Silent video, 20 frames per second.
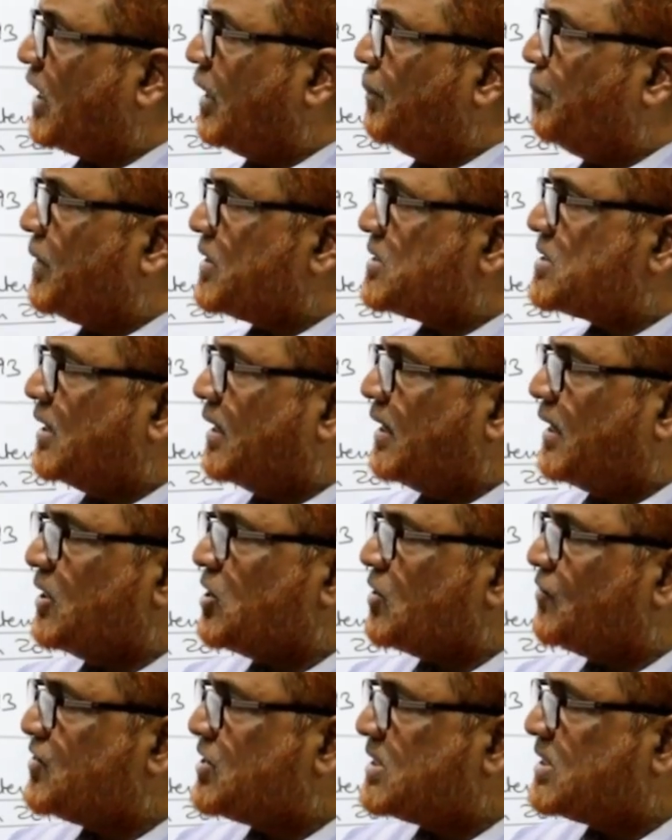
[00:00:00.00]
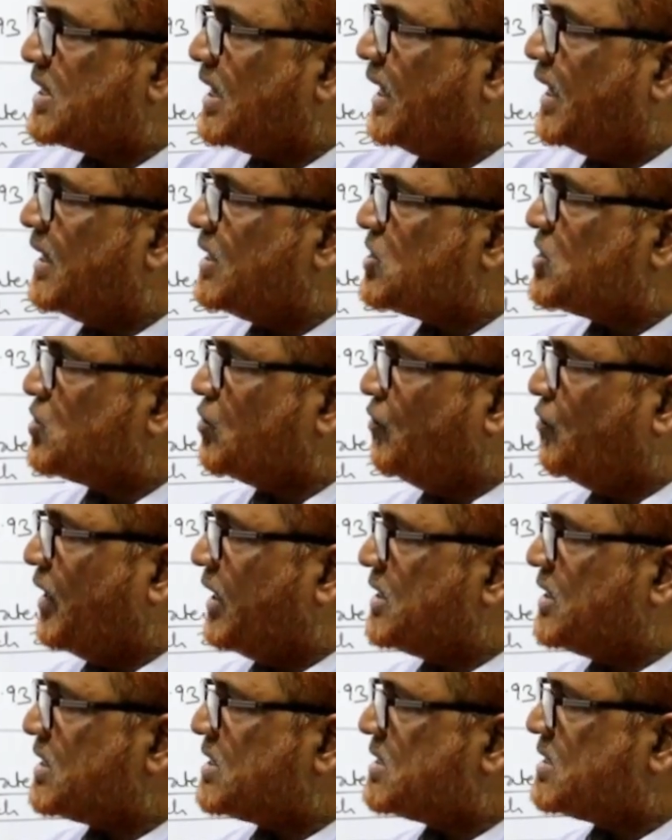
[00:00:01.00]
of trend percentage of sales,
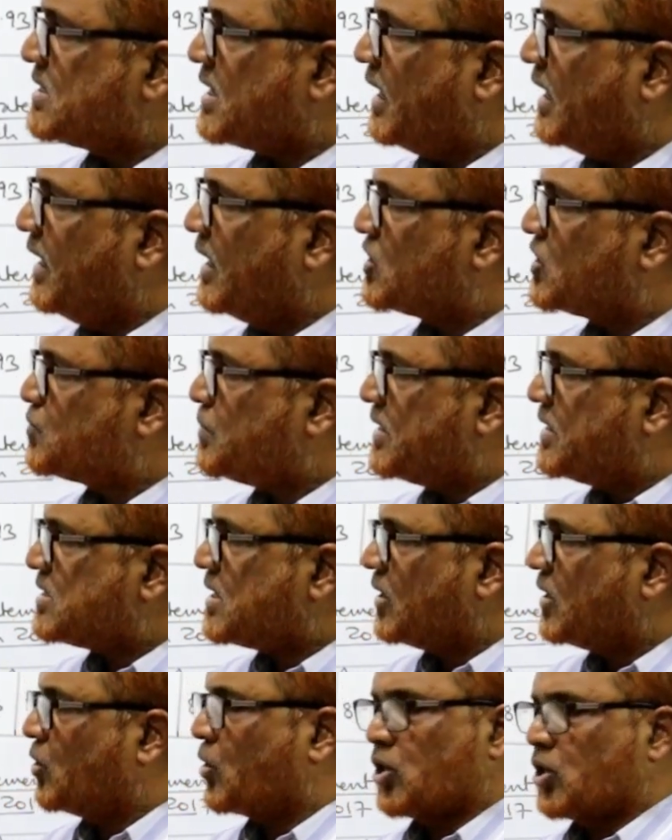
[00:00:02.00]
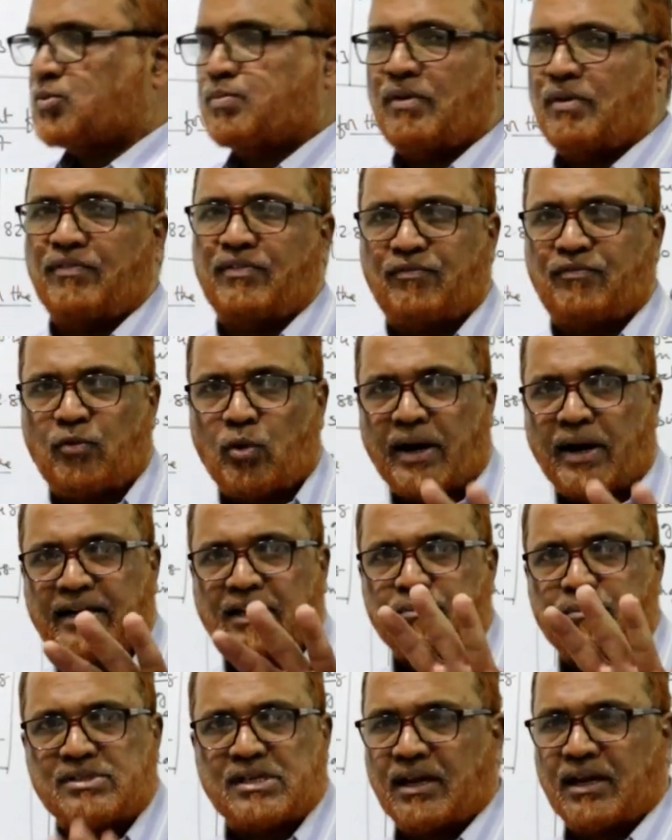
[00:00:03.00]
wages, selling expense and gross profit. Four
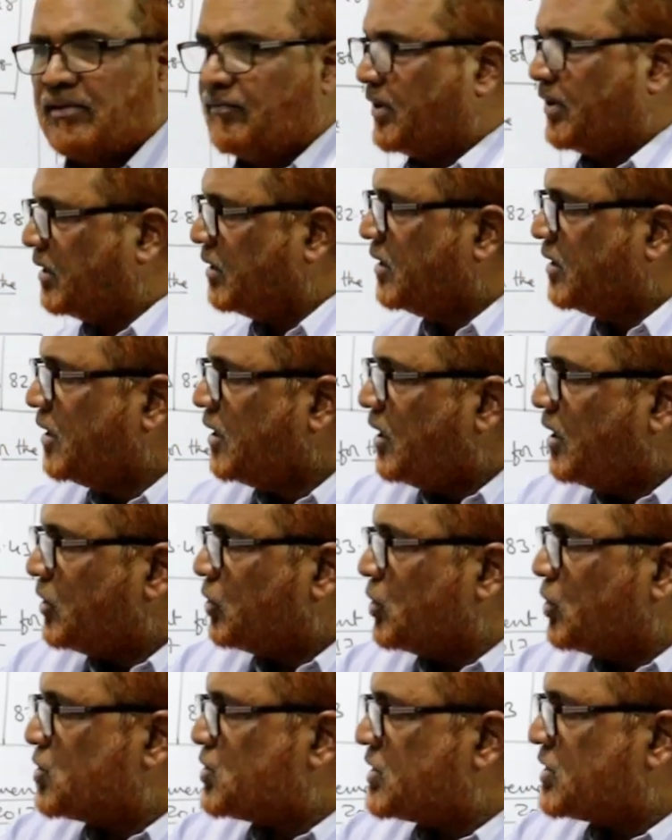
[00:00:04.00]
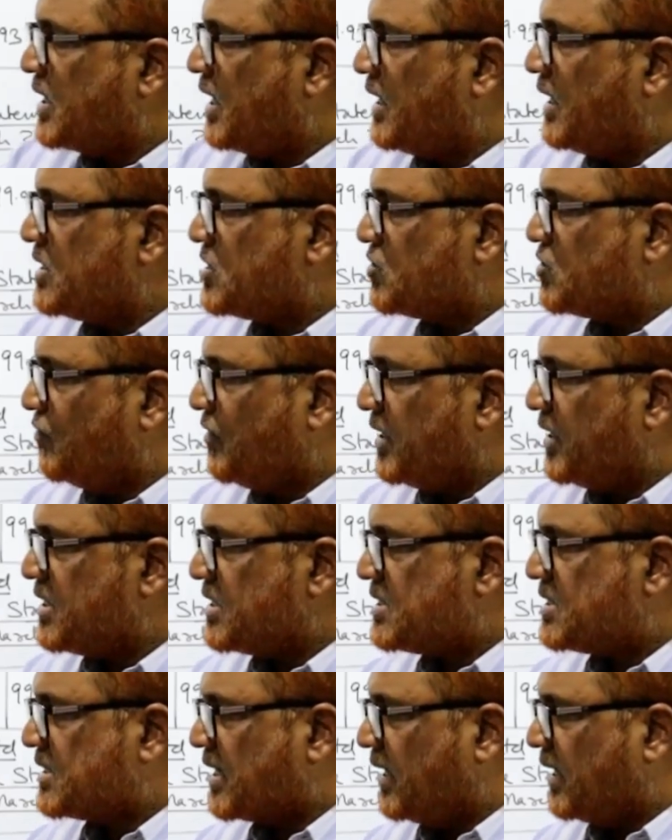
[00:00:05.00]
items are given. So sales,
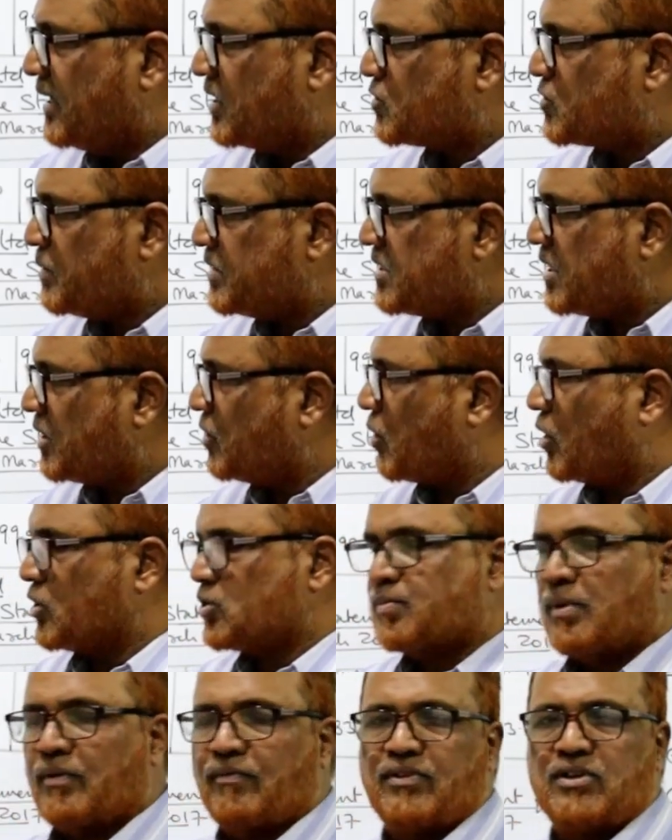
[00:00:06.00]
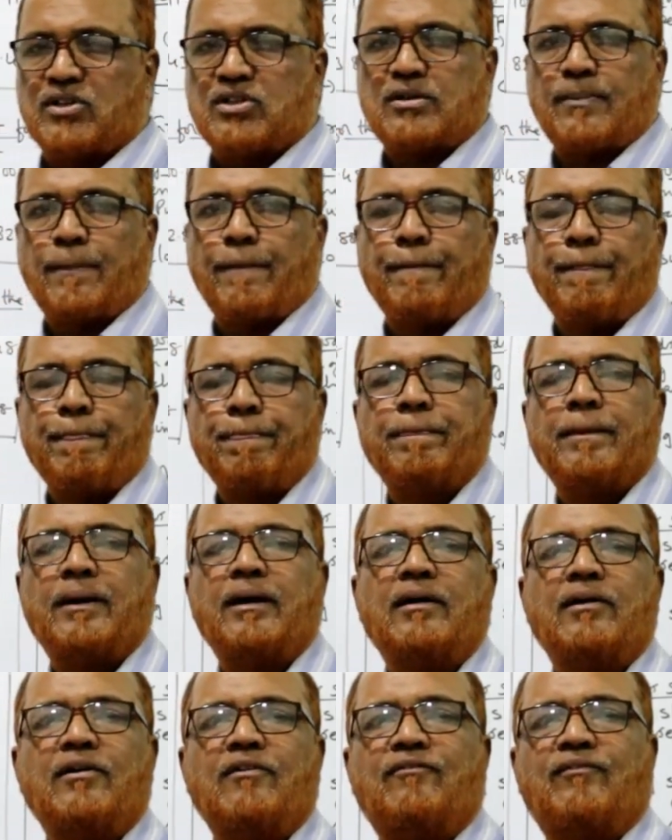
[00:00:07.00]
wages, selling expense and gross profit.
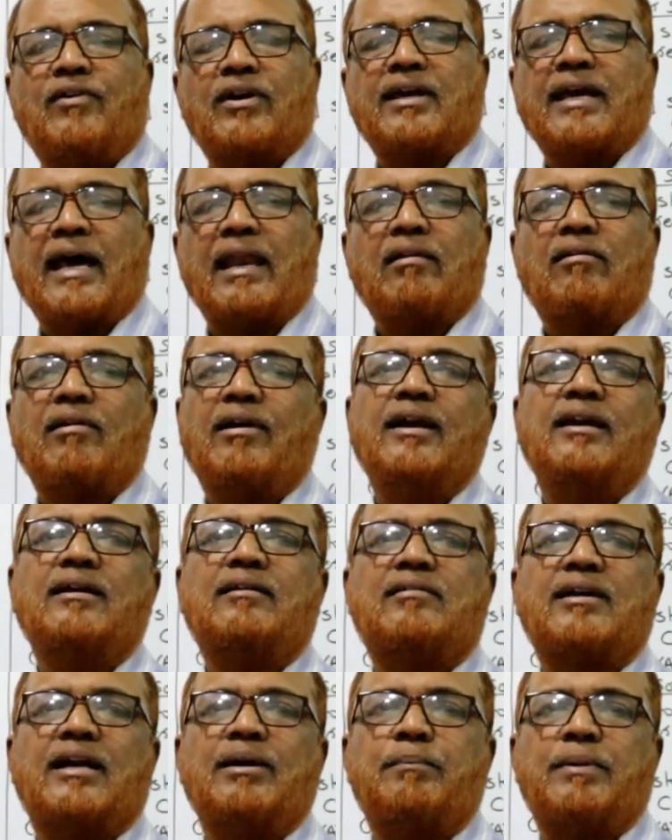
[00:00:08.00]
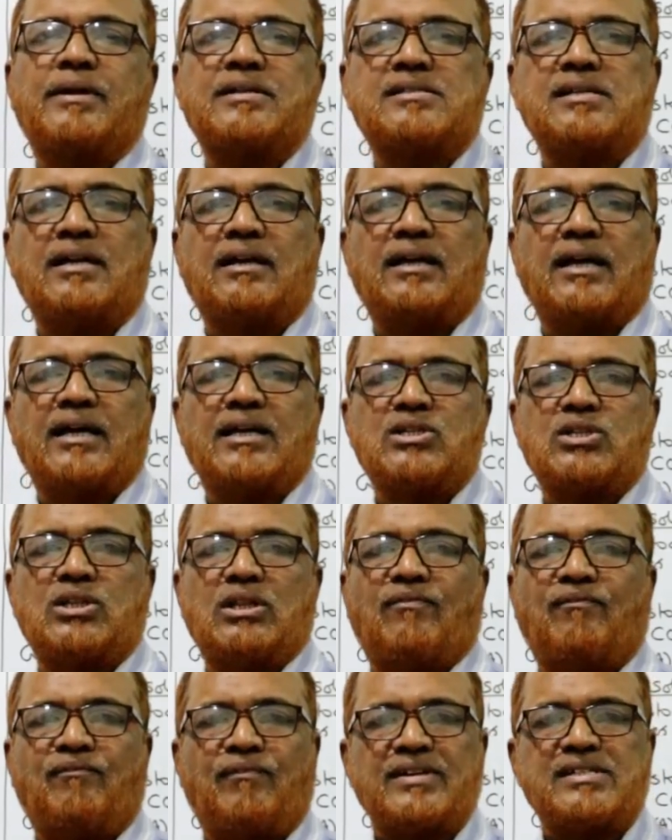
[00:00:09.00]
For calculating trend percentage,
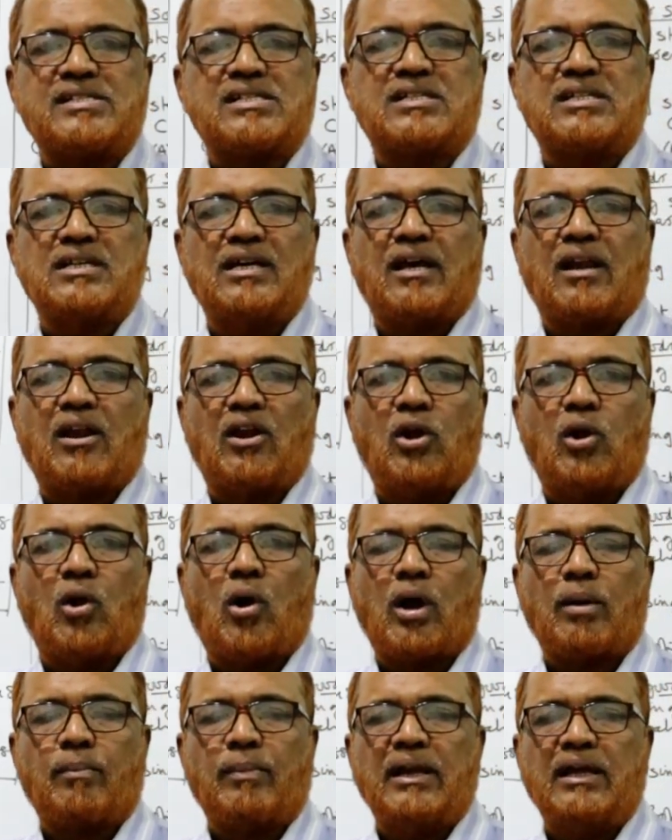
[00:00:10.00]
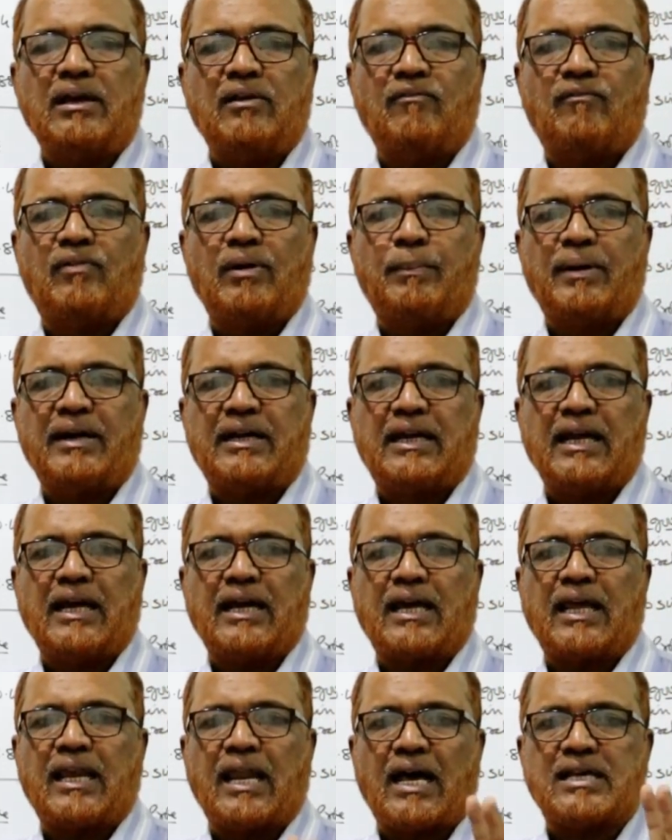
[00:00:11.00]
the first year normally will be
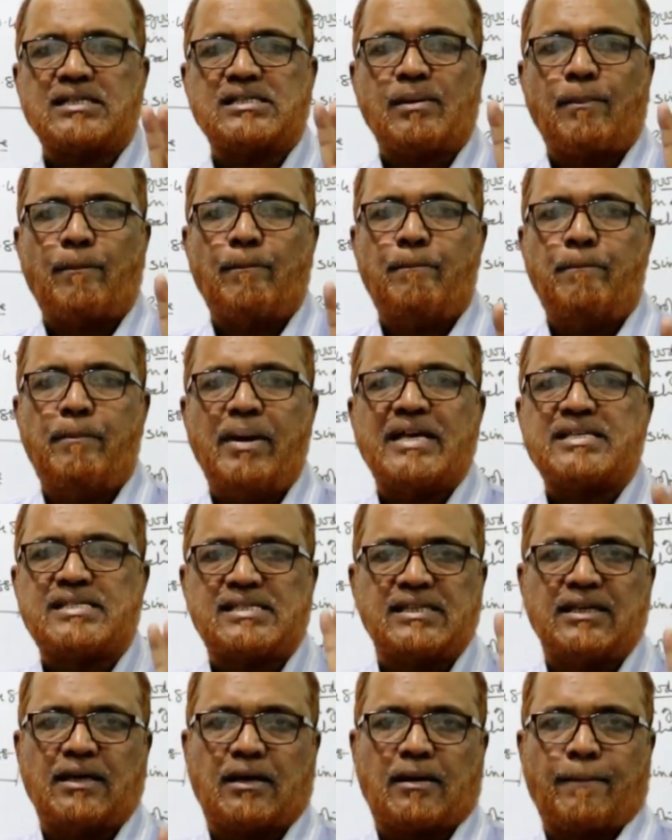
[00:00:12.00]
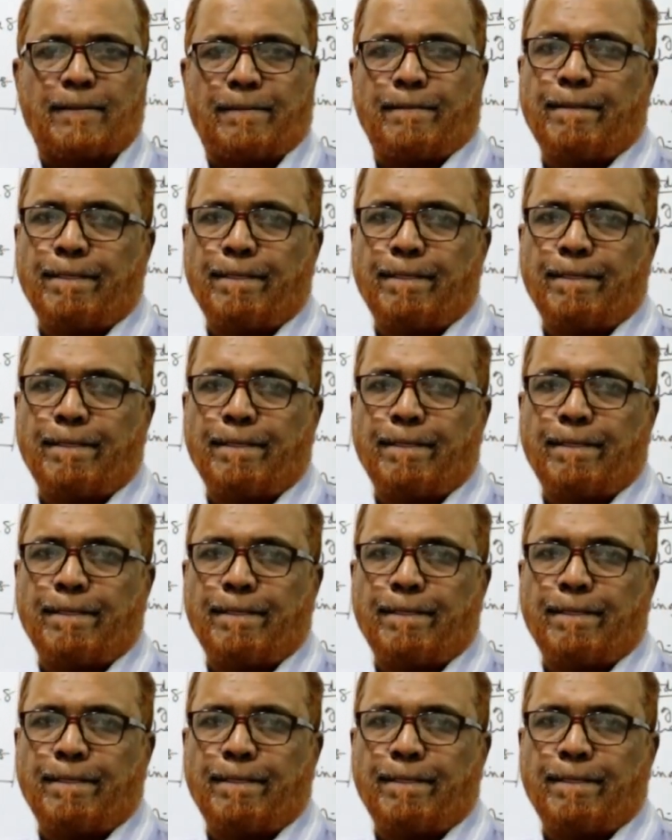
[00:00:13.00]
taken as the base year.